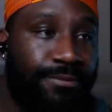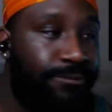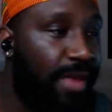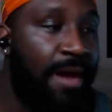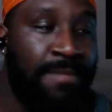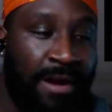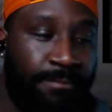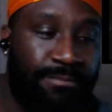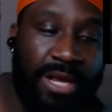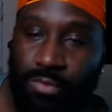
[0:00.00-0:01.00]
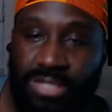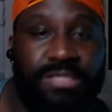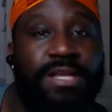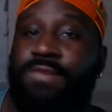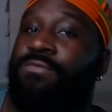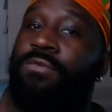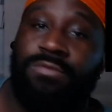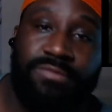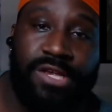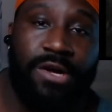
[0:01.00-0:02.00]
I'm not a big Resident Evil,
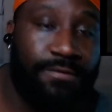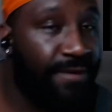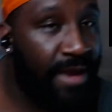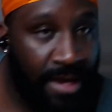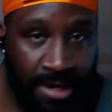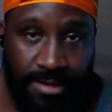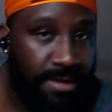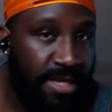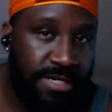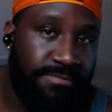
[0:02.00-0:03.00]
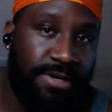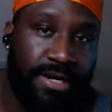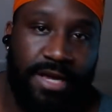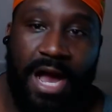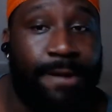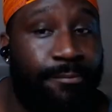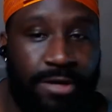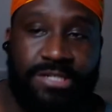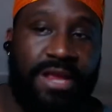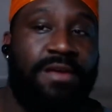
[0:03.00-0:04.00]
fan, but I
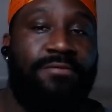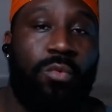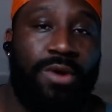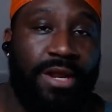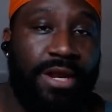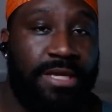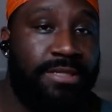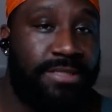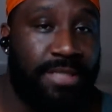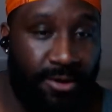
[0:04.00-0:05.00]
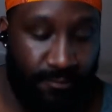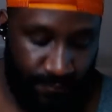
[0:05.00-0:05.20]
appreciate it for what it is and